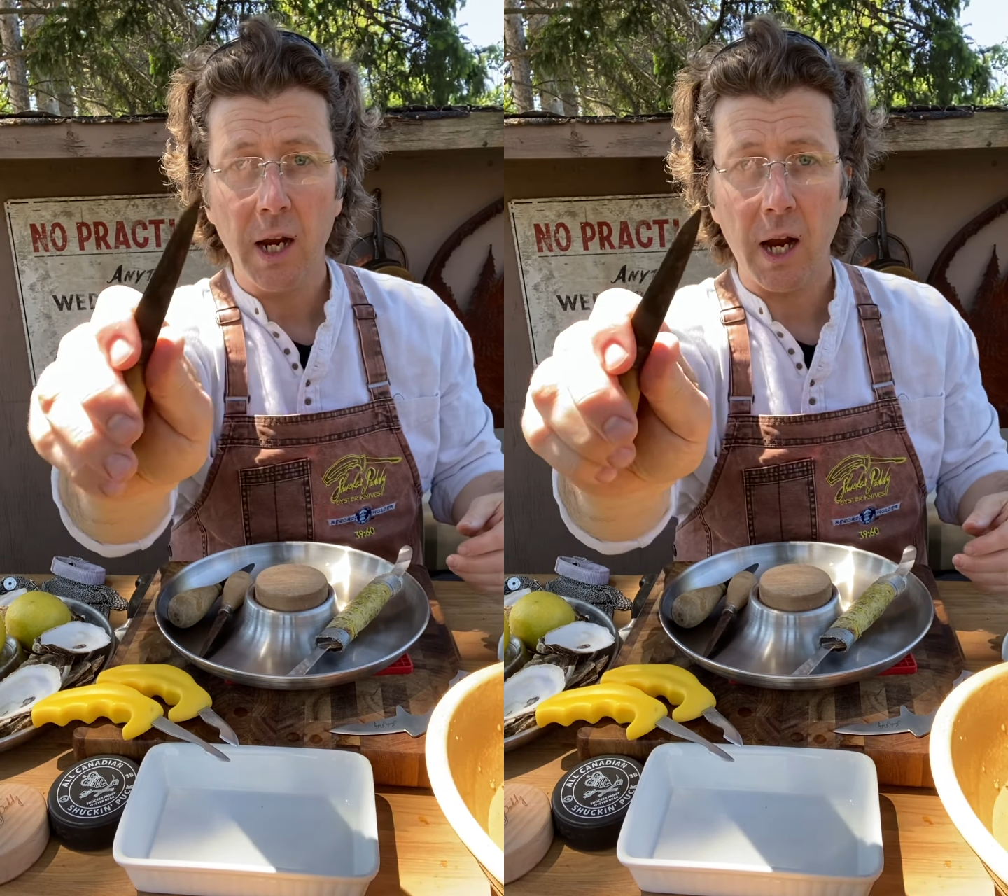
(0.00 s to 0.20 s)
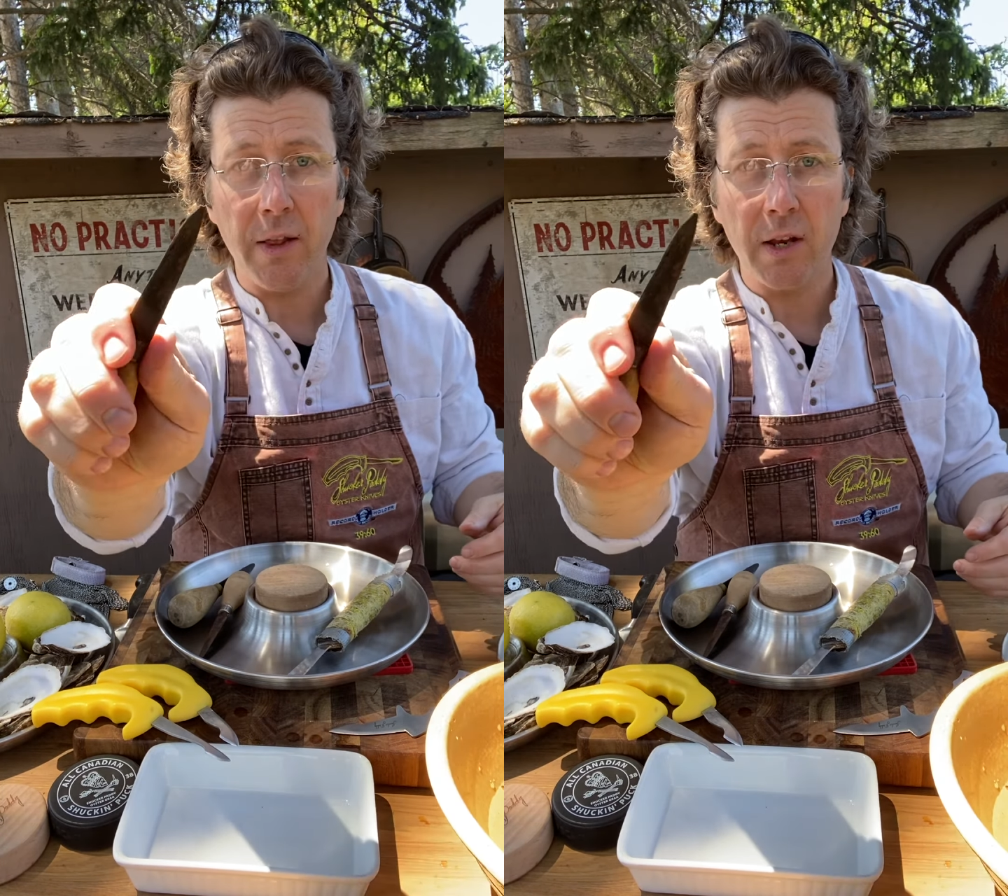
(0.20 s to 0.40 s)

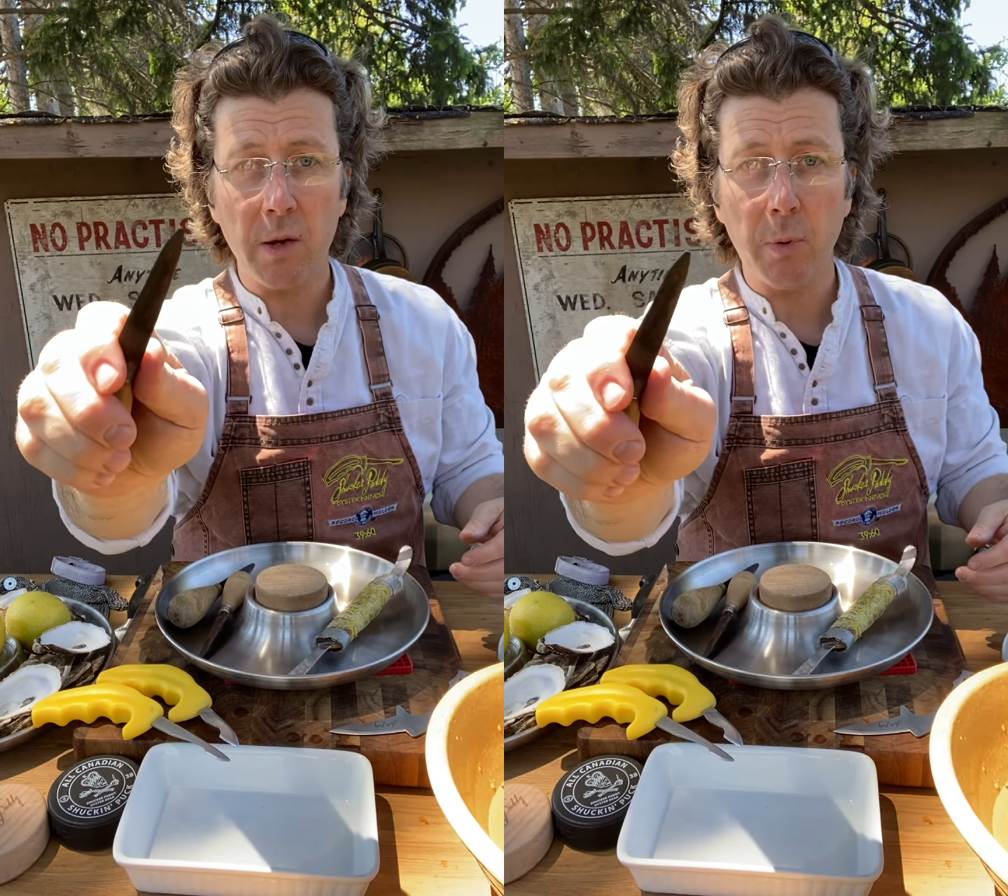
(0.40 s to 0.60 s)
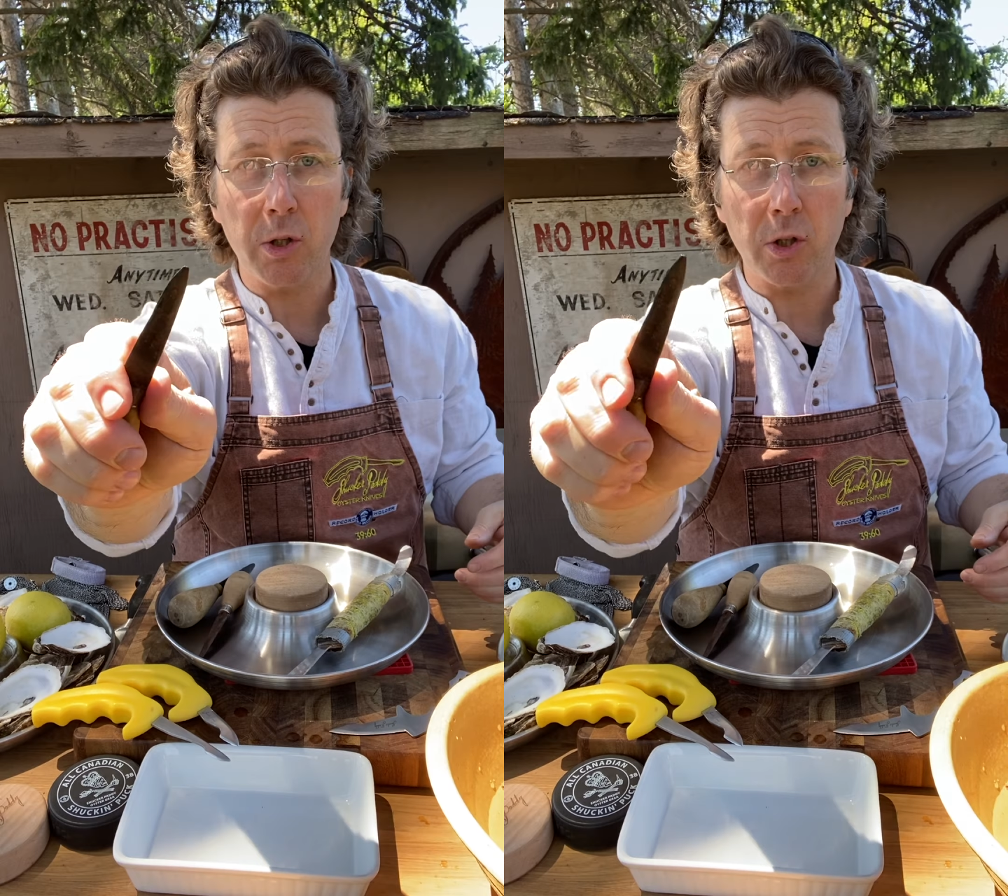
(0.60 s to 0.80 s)
and then
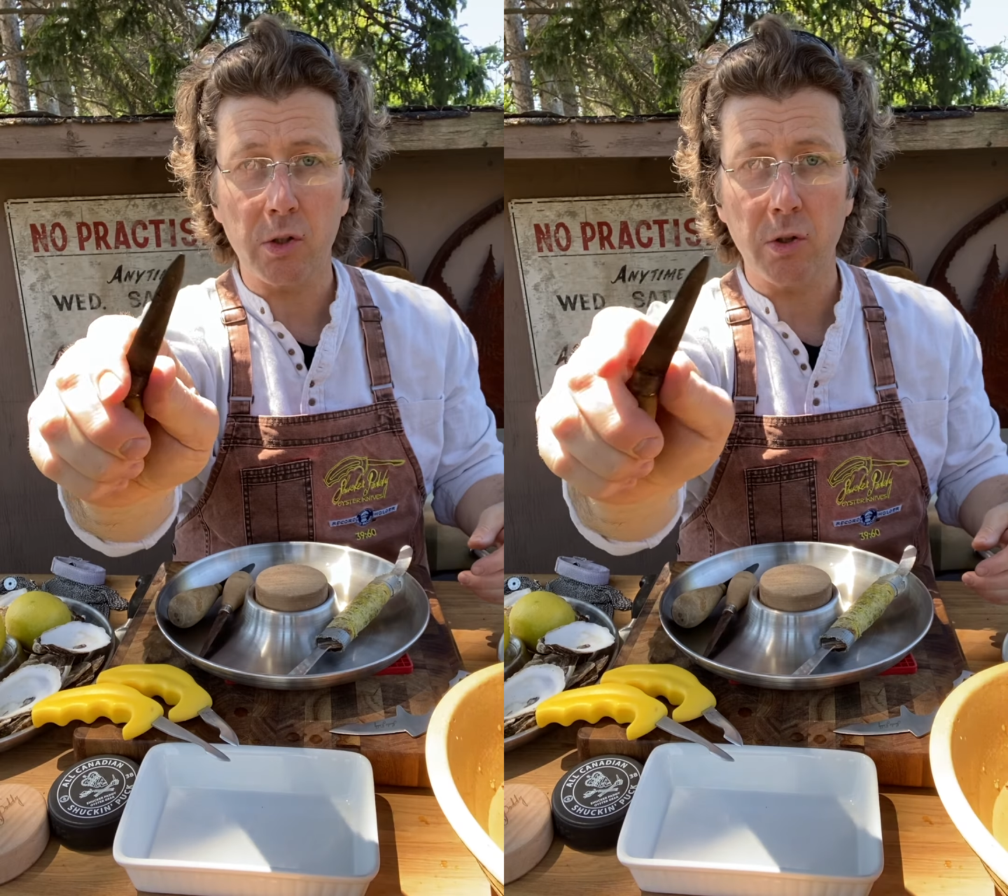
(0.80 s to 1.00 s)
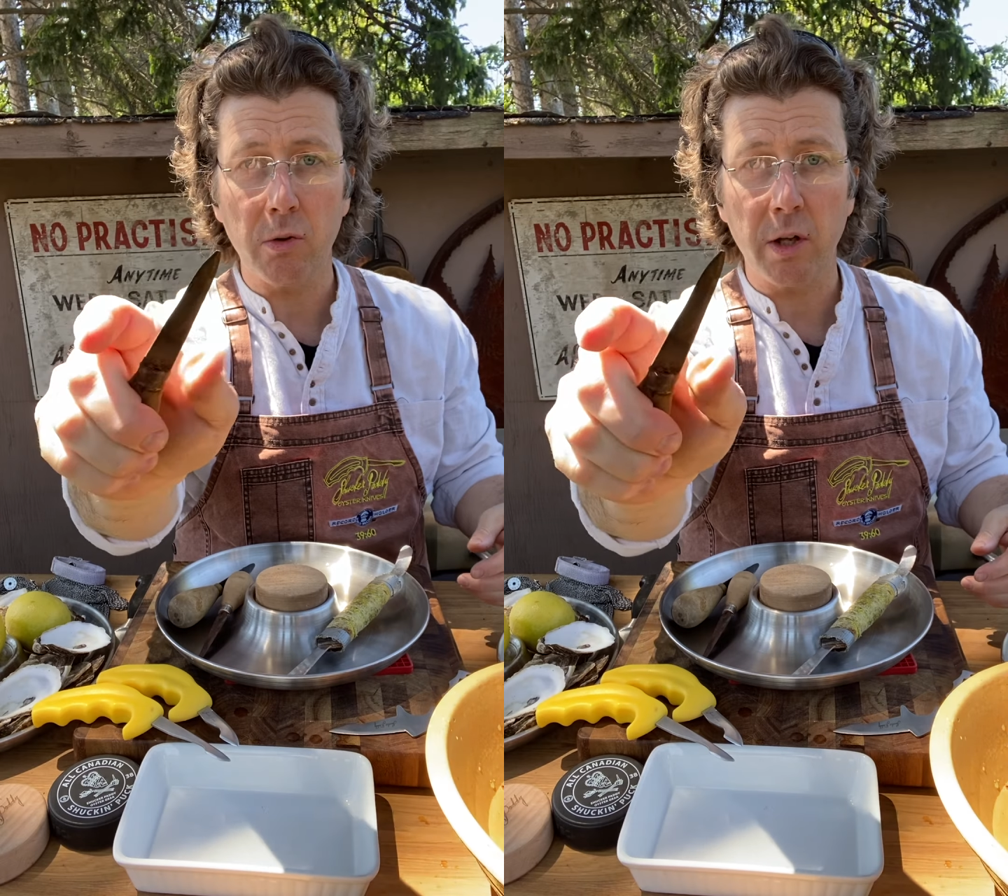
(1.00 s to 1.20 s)
you put your
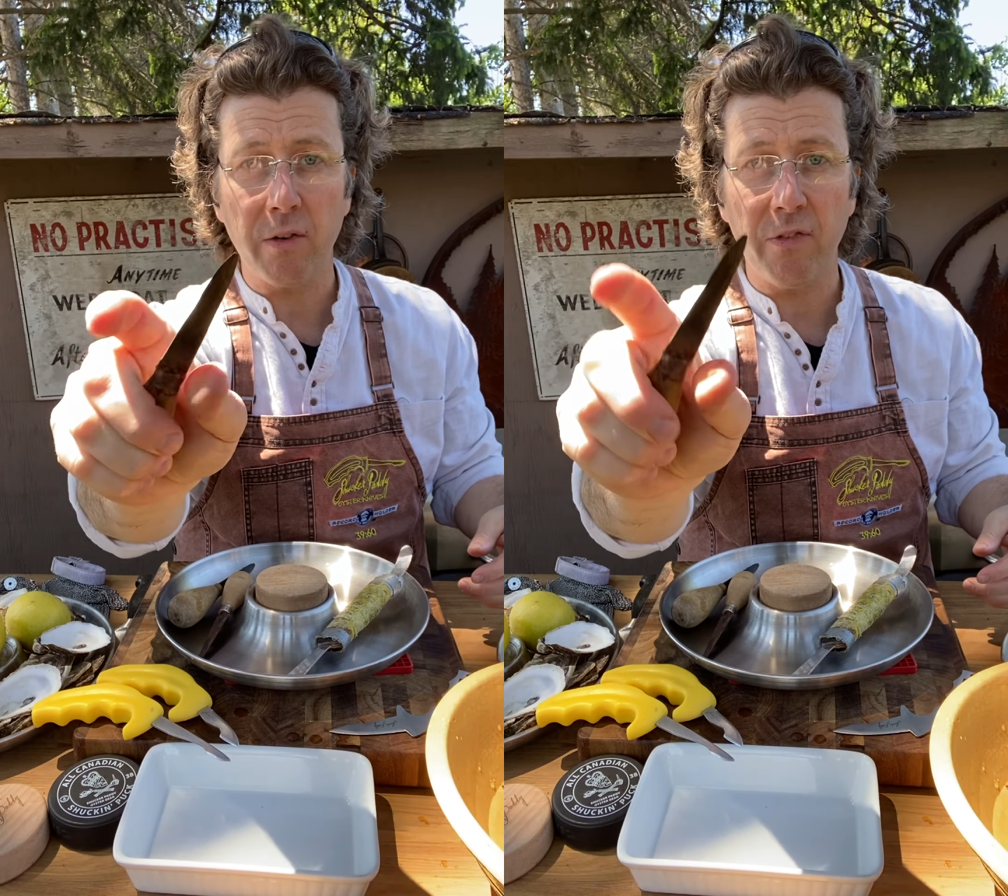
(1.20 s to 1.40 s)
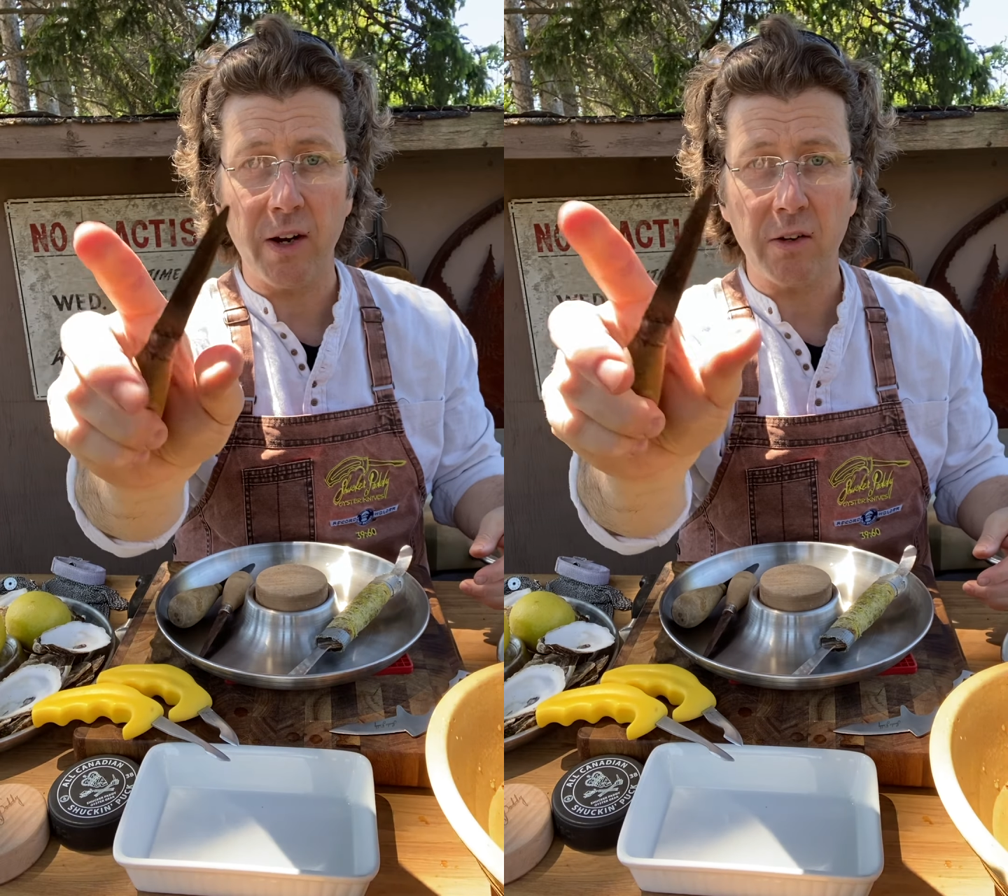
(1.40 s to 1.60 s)
two little
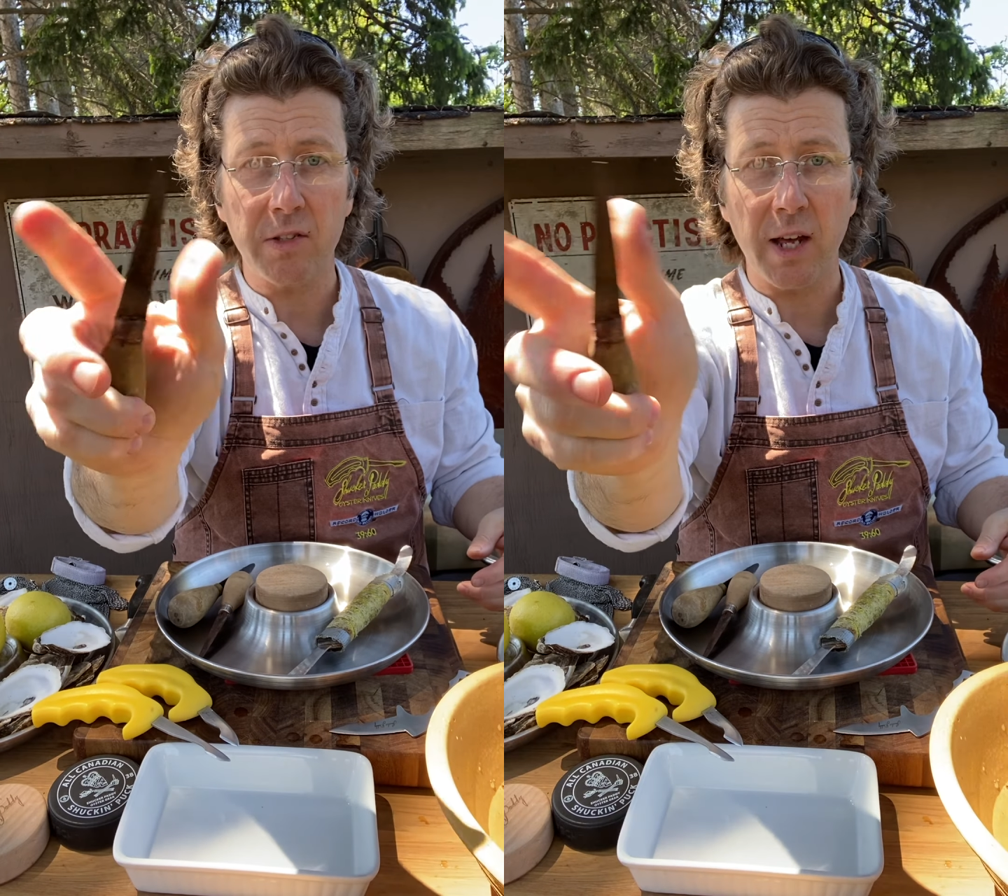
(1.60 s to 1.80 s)
fingers